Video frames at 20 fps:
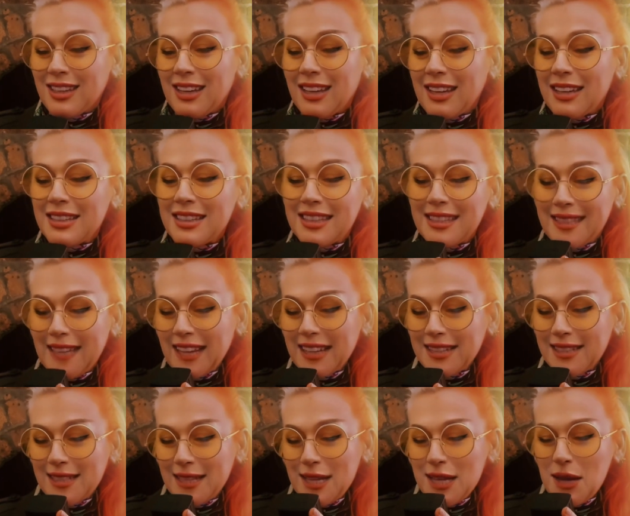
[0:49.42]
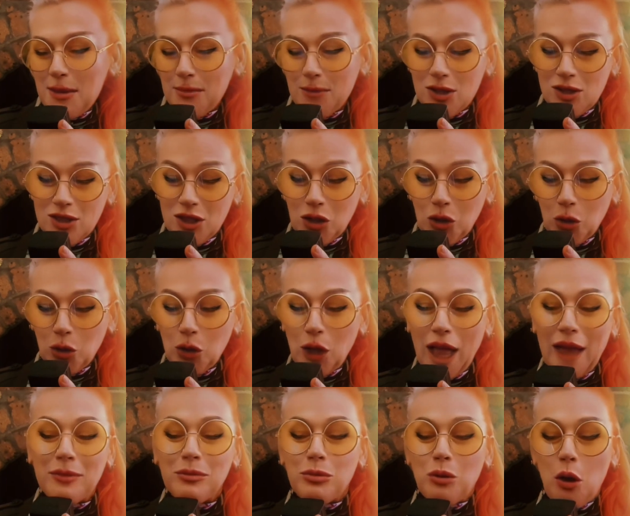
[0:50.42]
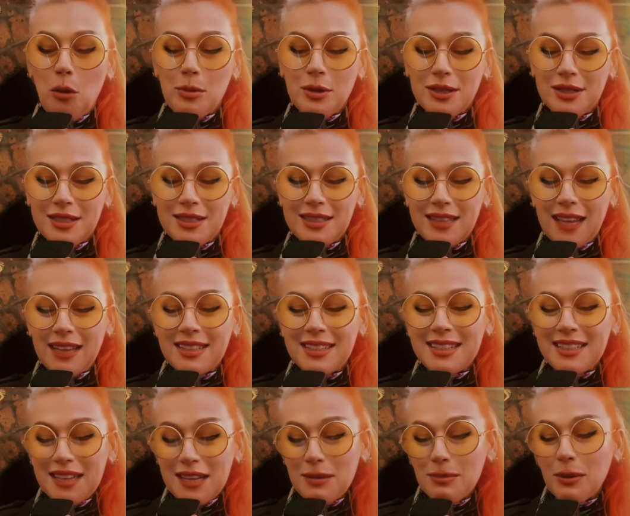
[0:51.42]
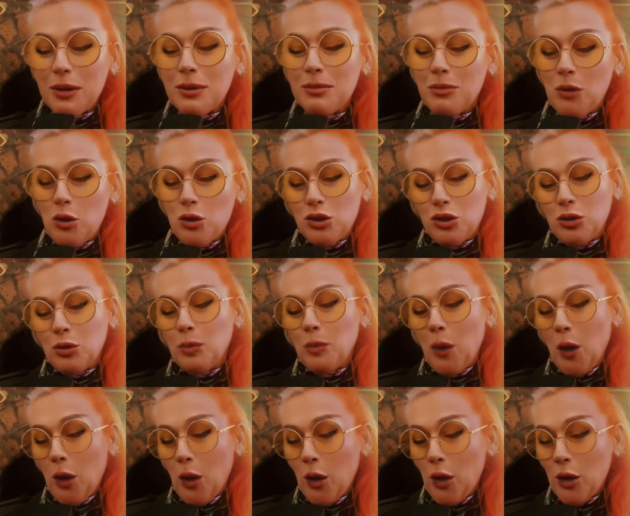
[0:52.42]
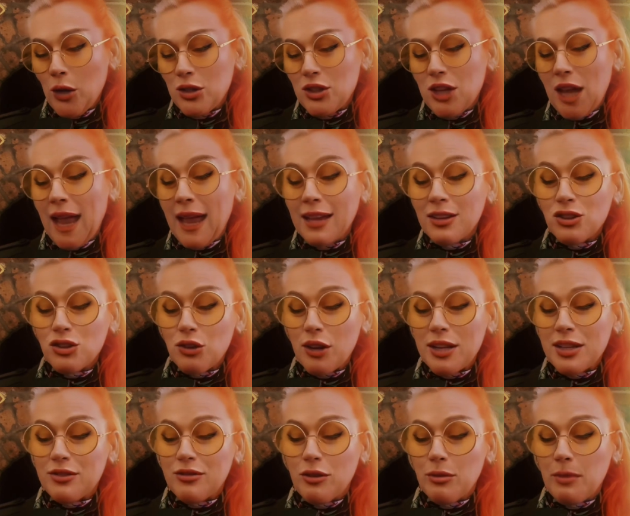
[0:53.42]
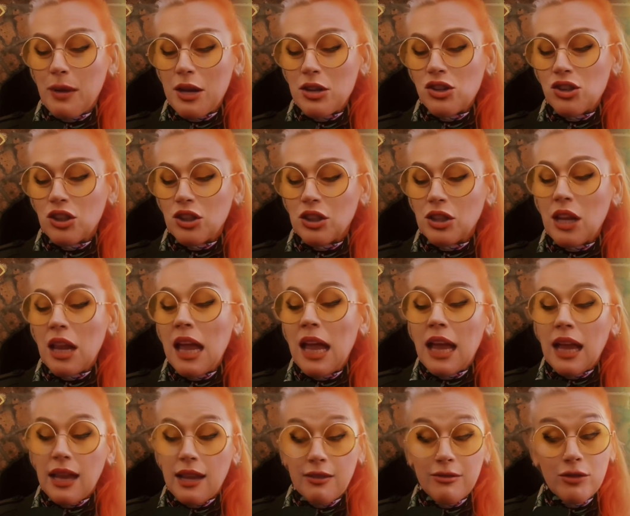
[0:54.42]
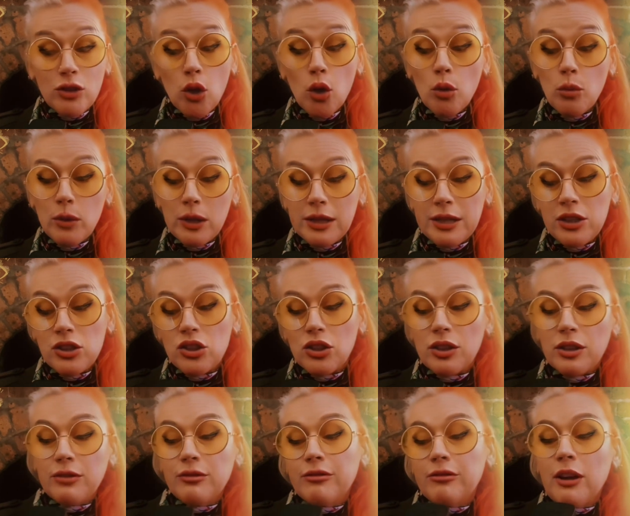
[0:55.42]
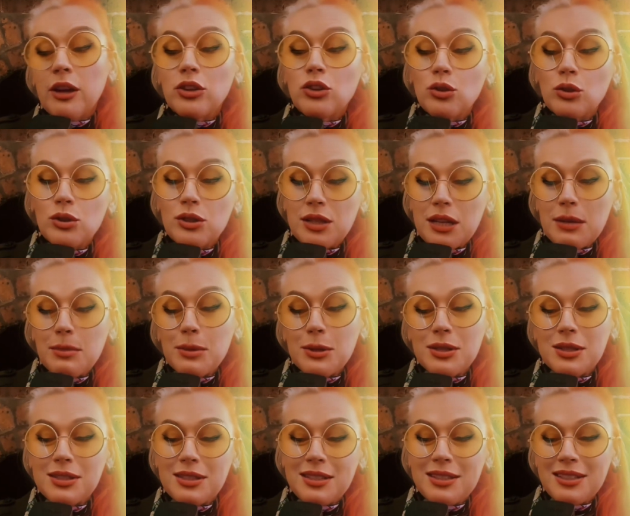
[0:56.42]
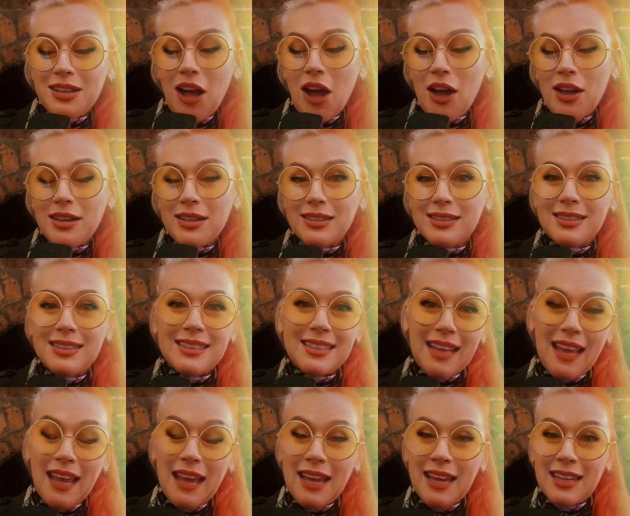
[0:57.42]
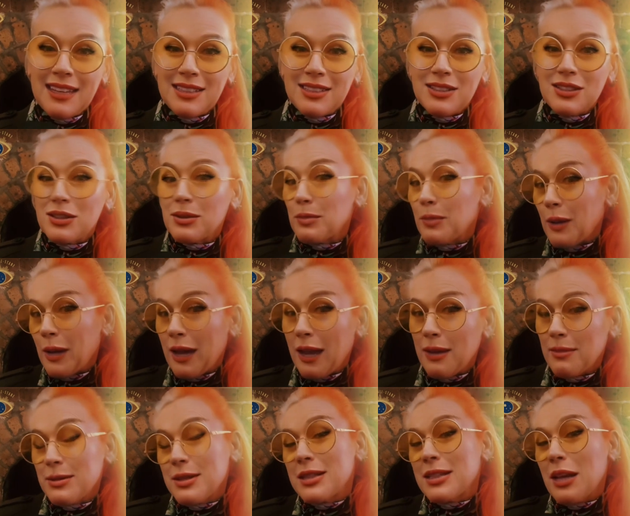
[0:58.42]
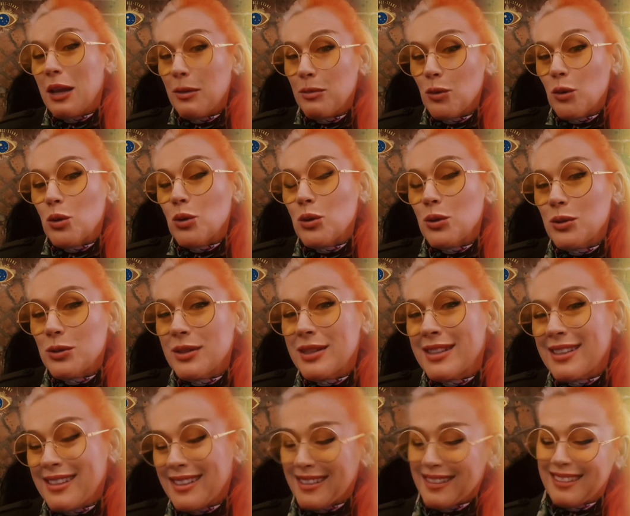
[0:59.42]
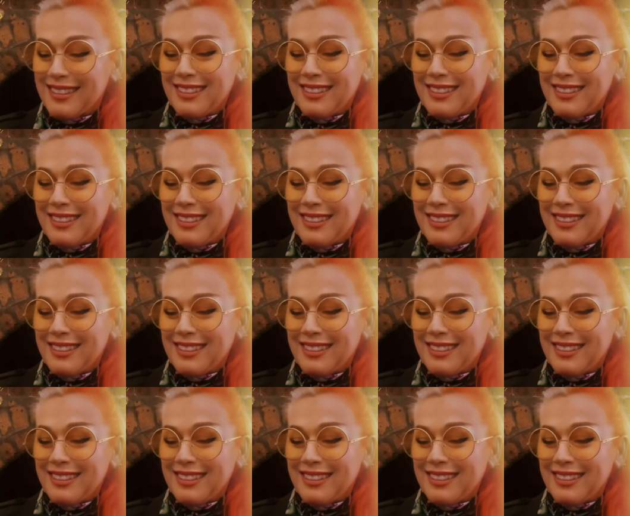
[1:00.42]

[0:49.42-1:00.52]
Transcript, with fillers: It's sexy, mystical, and promises a deep emotional purge and transformation if you're willing to confront your deepest desires and perhaps taboos.